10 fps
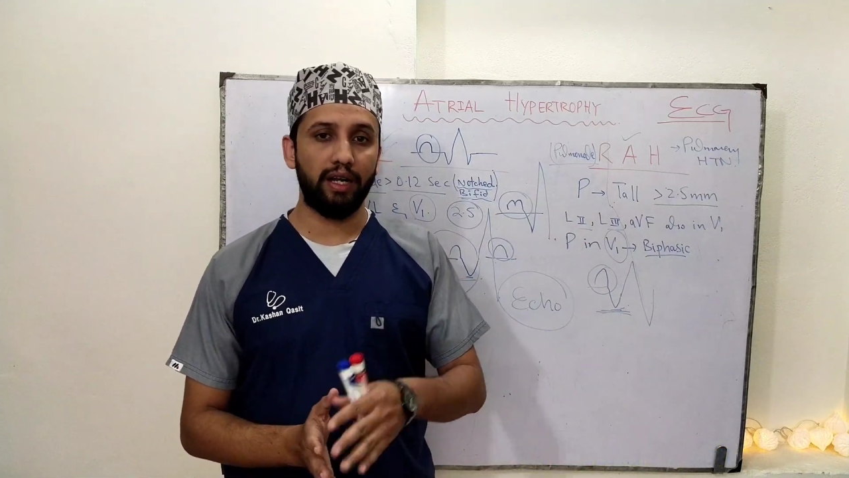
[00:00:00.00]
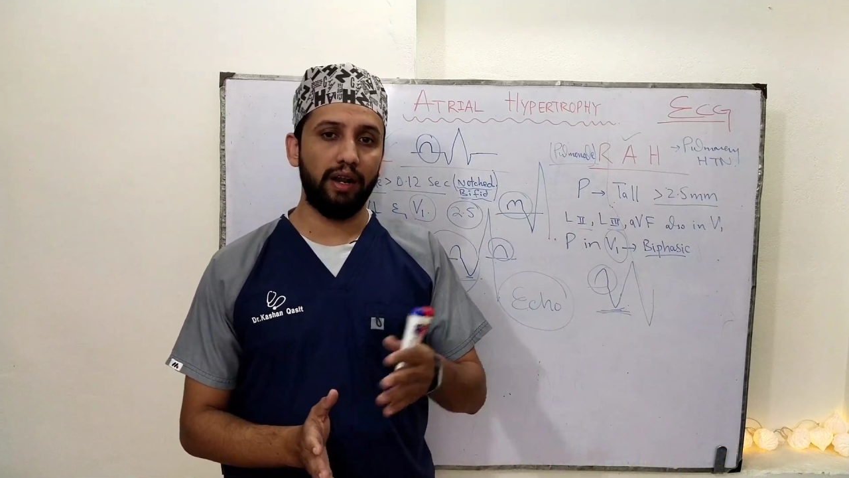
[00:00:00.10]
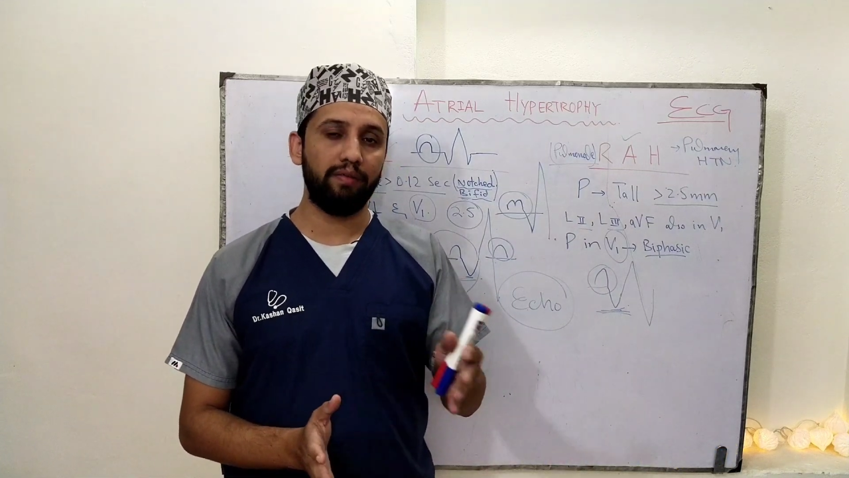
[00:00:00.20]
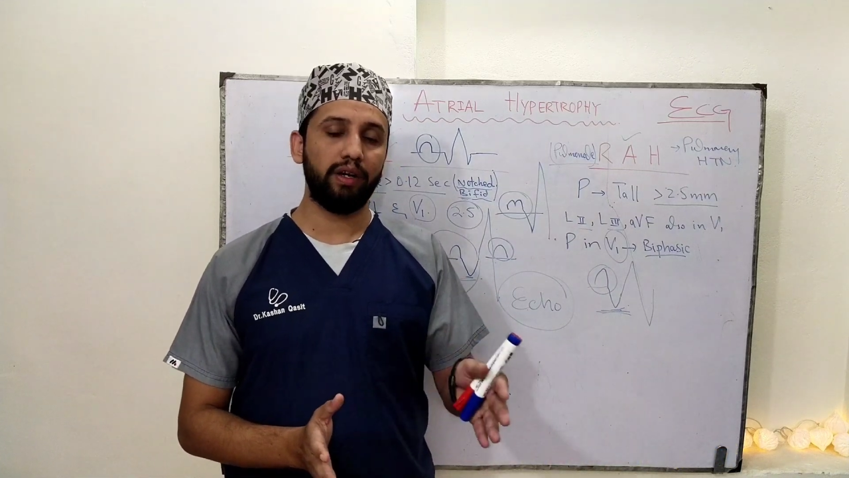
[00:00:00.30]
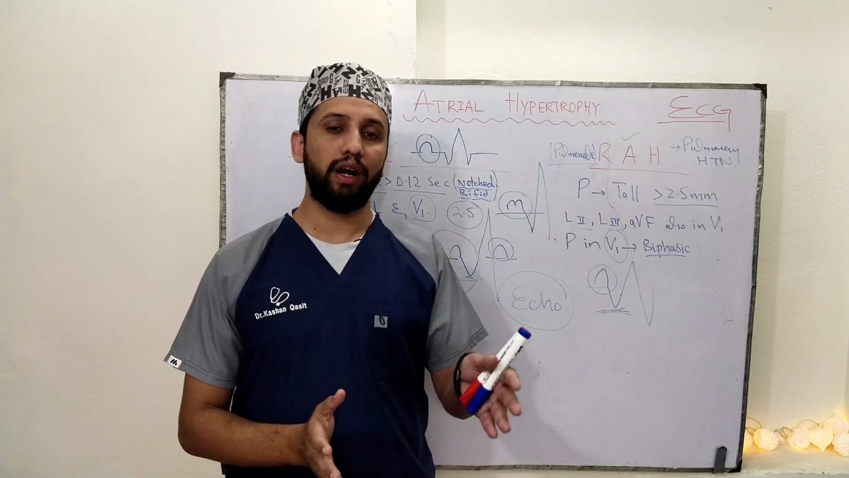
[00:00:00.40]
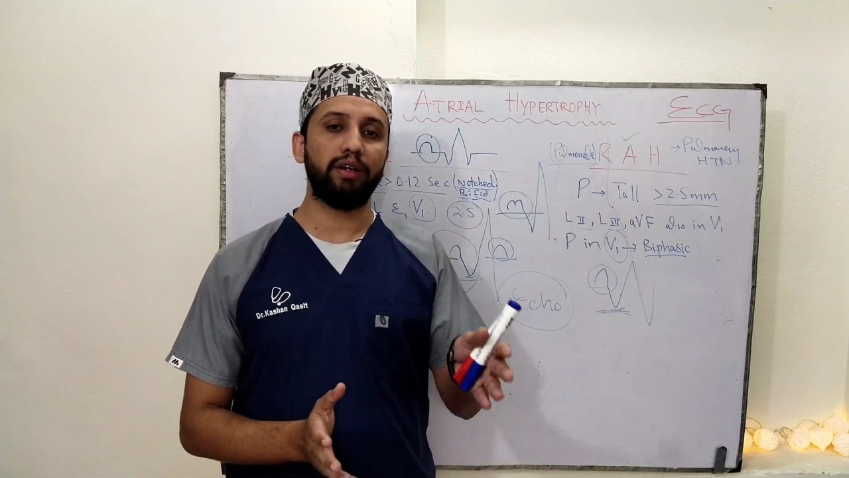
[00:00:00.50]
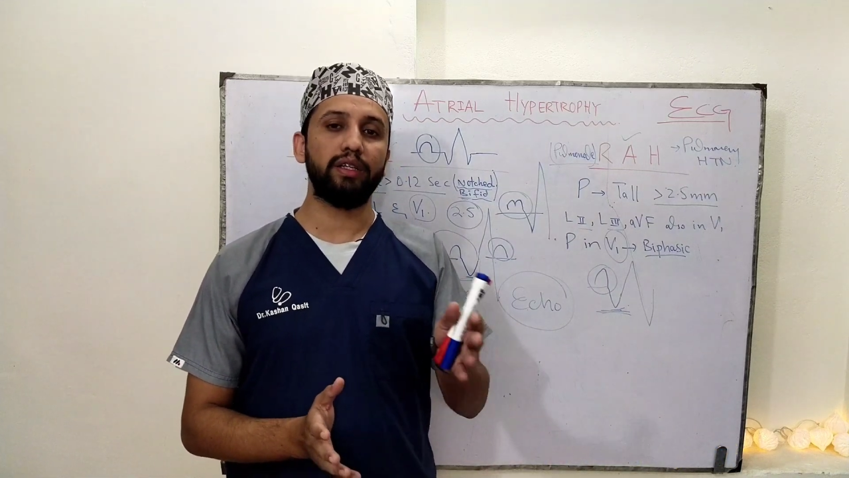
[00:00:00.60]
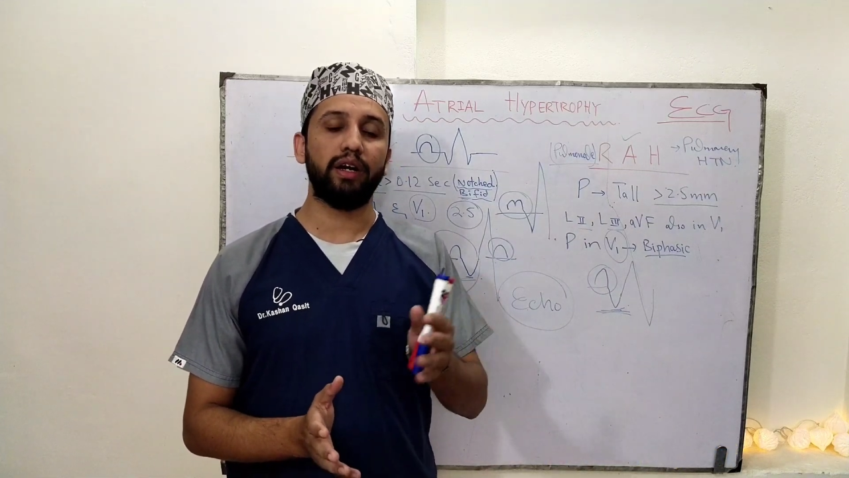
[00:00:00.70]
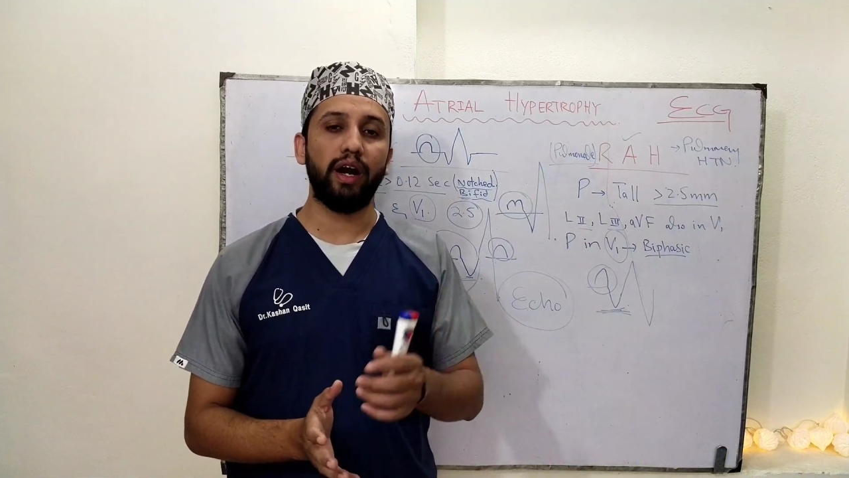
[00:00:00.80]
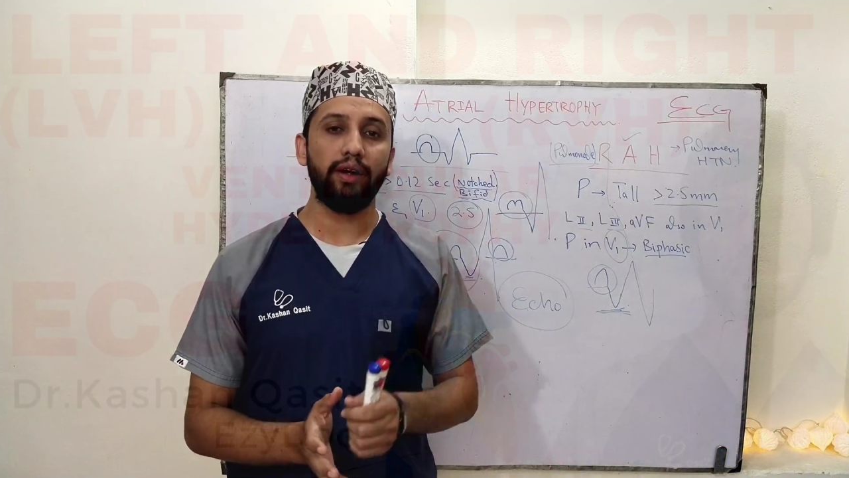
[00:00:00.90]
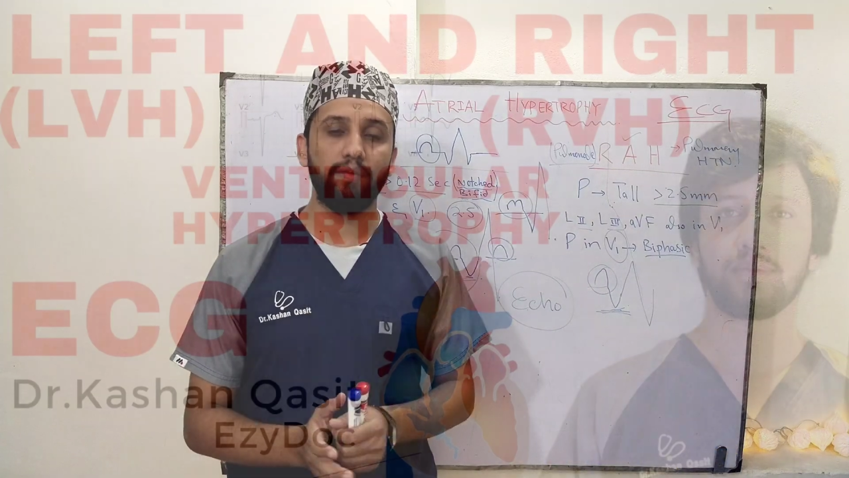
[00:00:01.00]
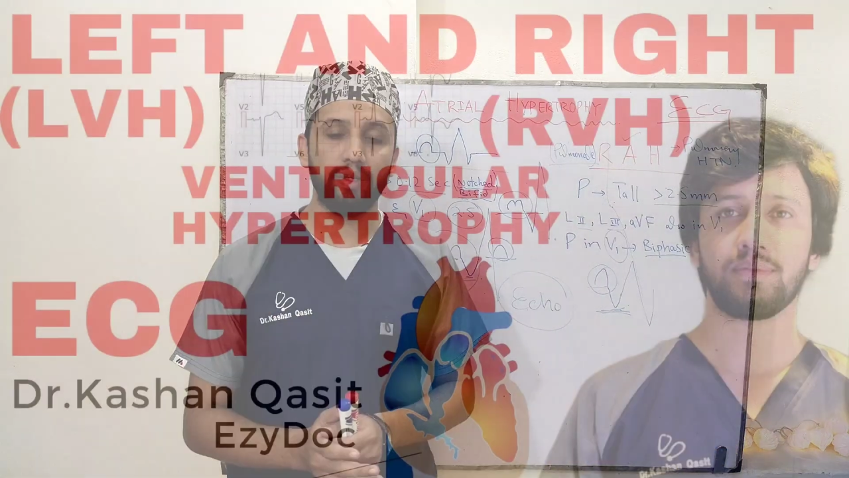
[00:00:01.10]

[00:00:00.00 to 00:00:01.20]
left and the right